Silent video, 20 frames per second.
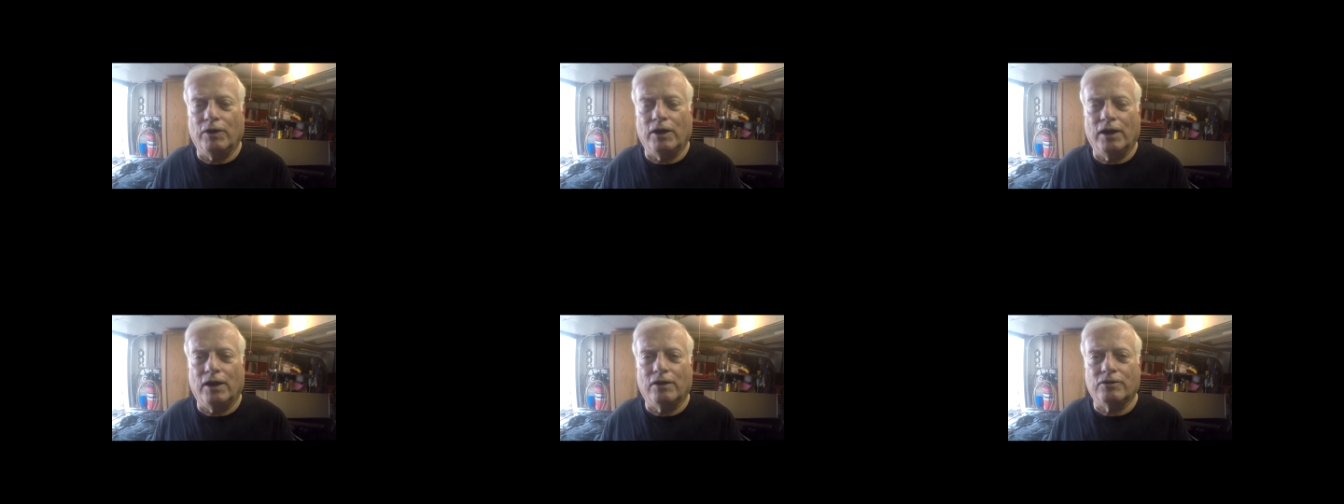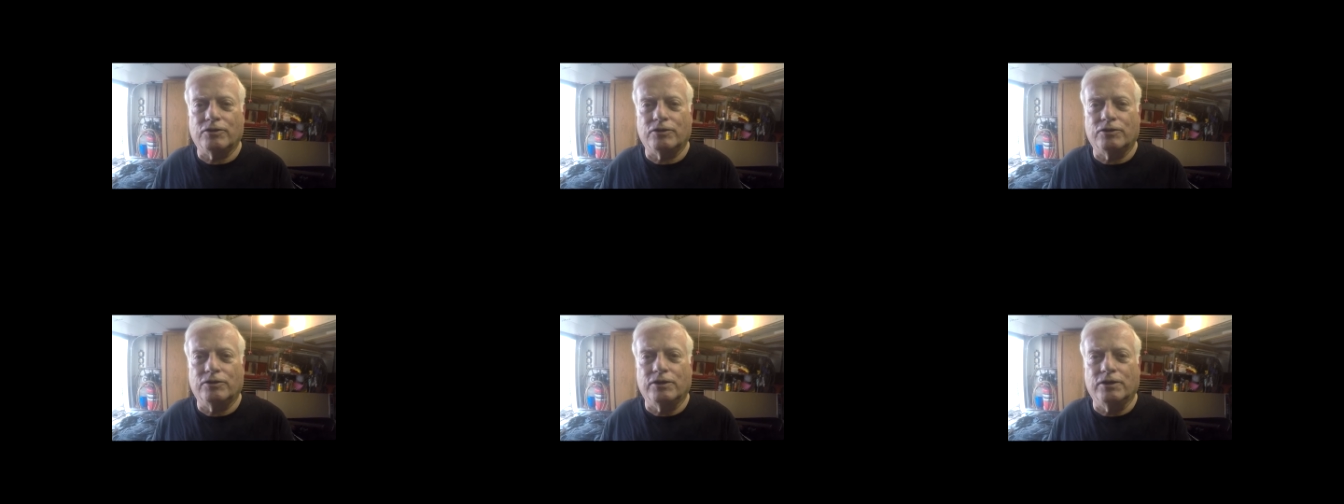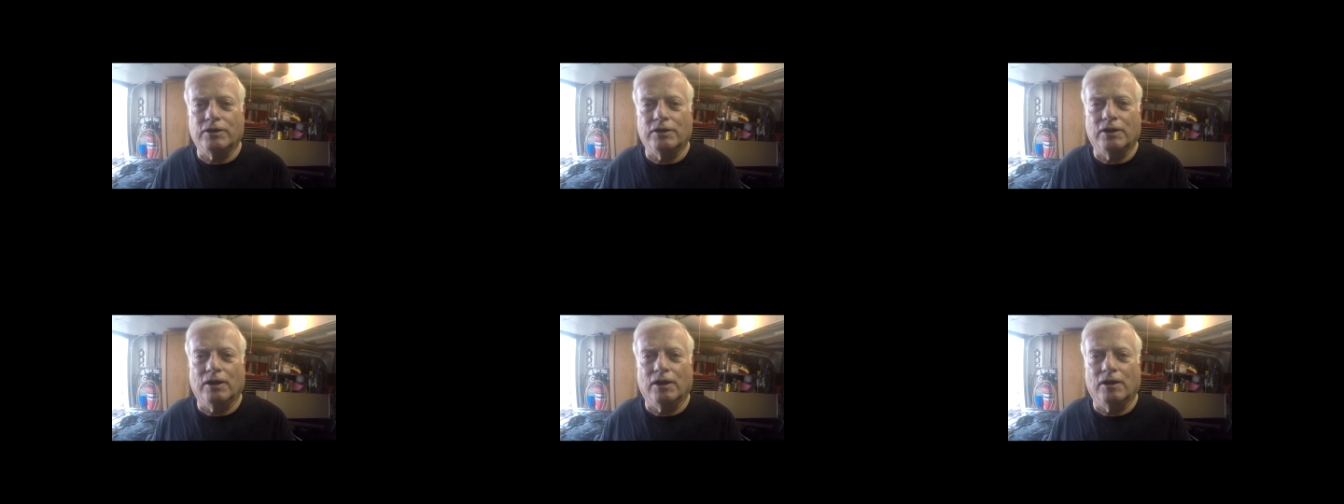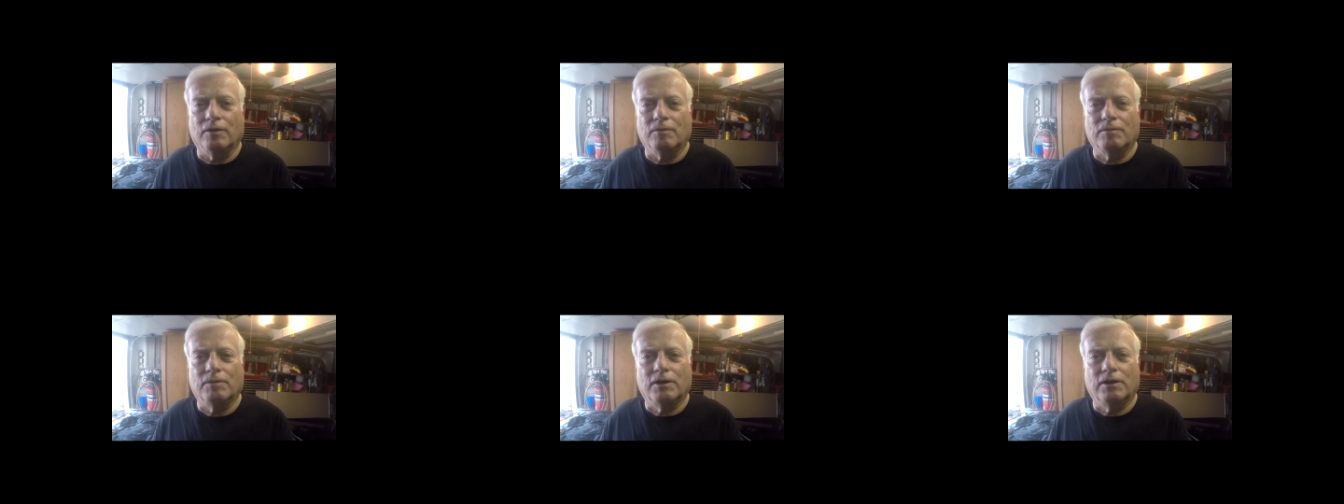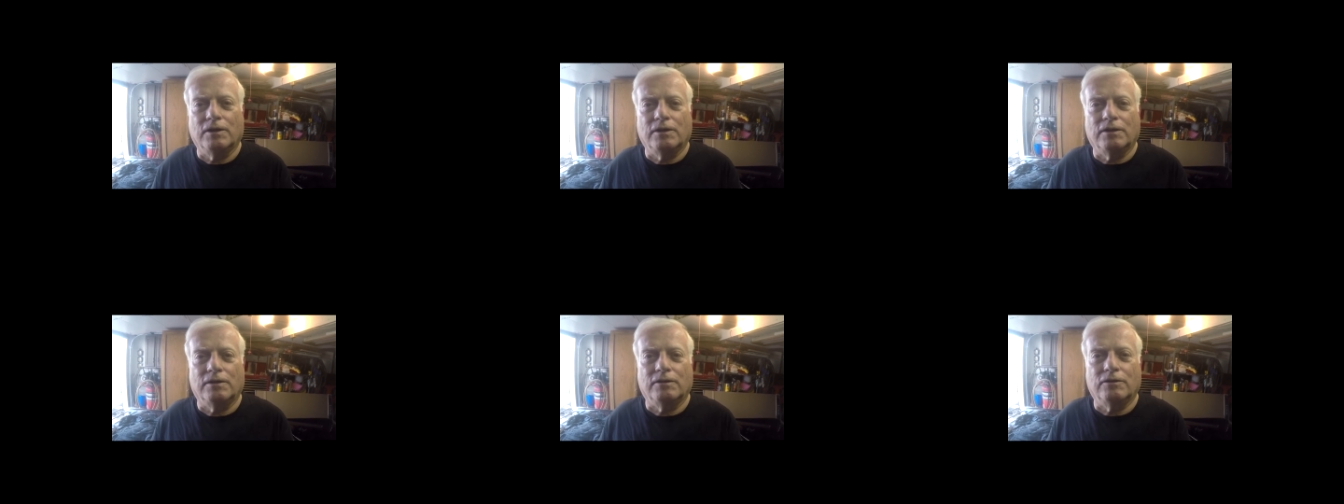out that the
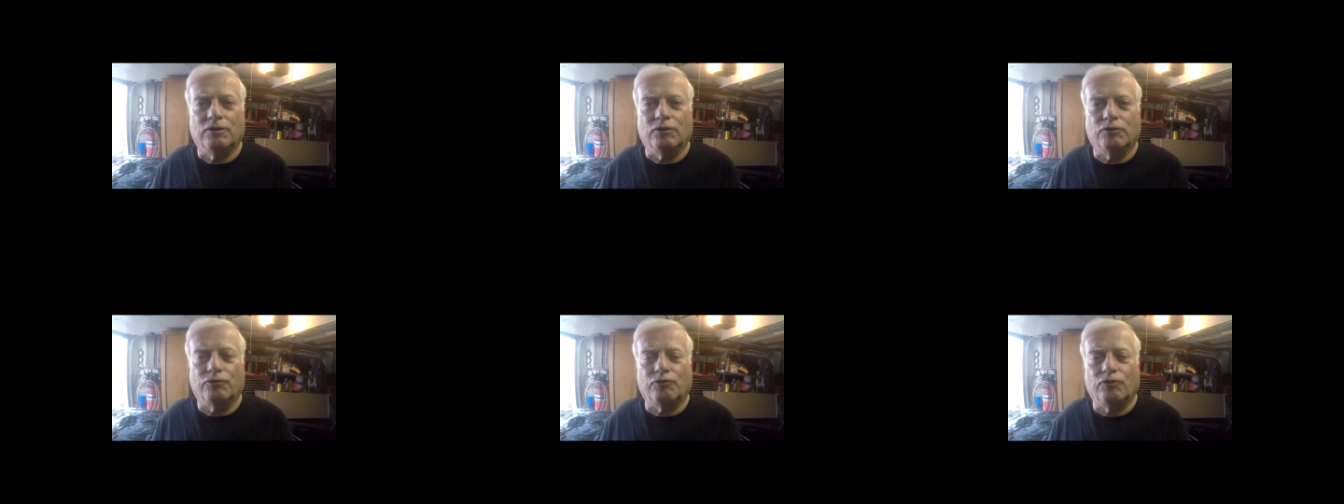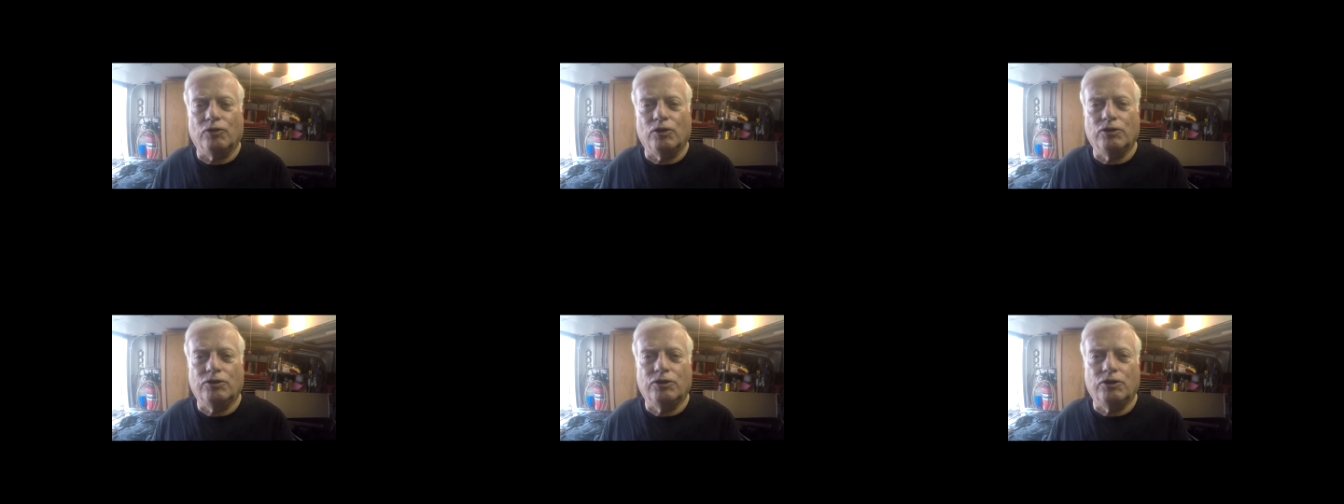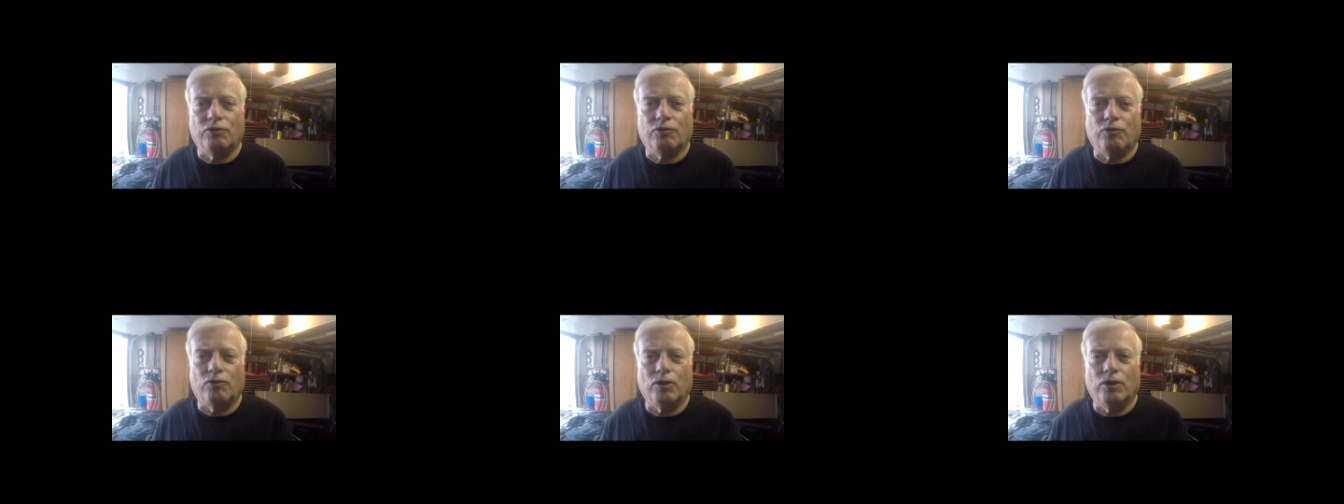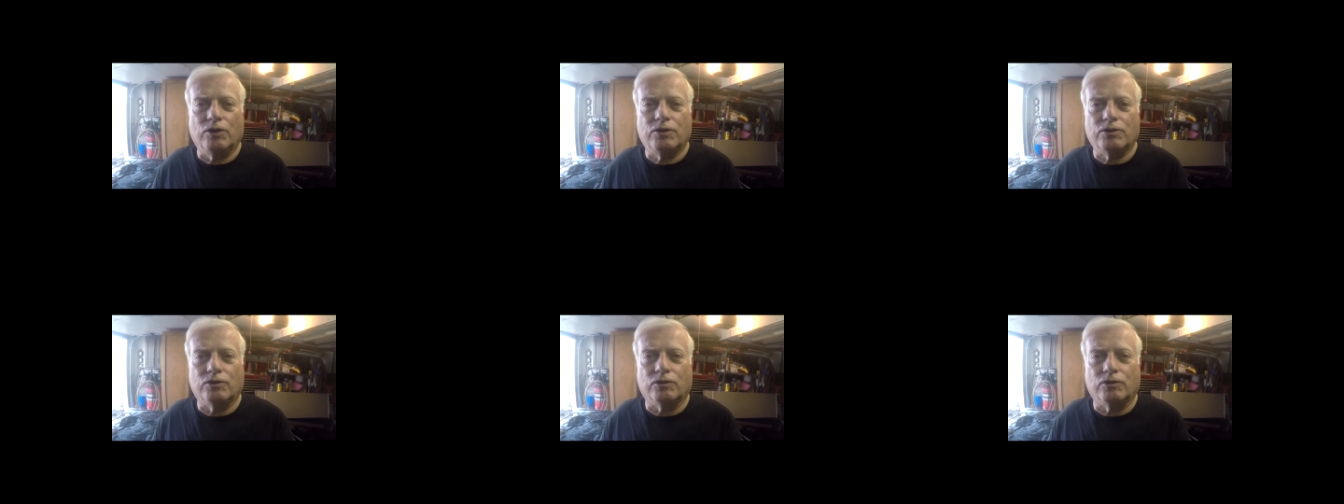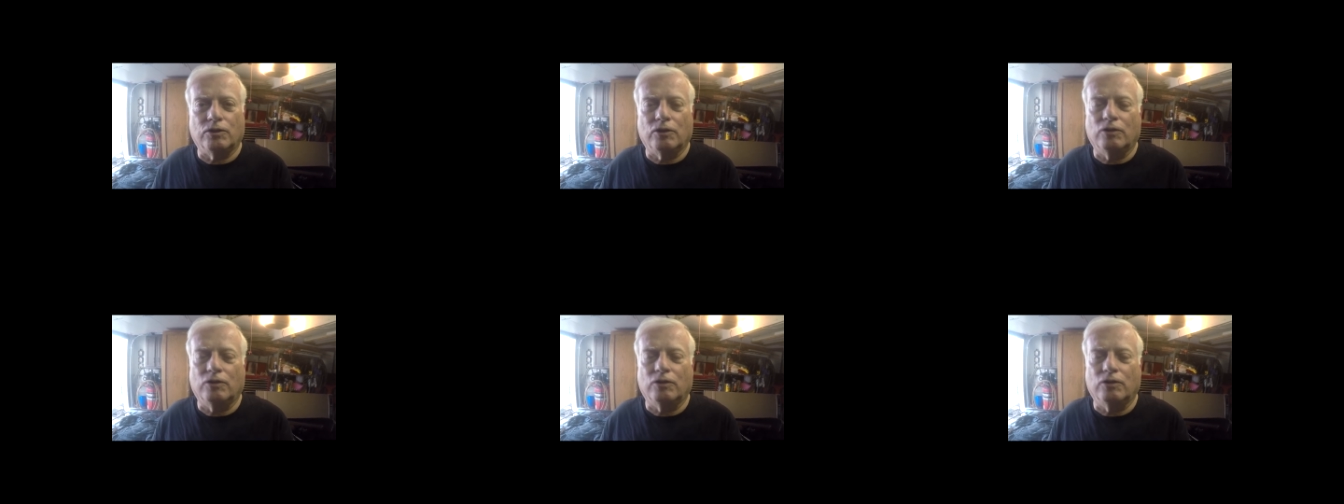front differential,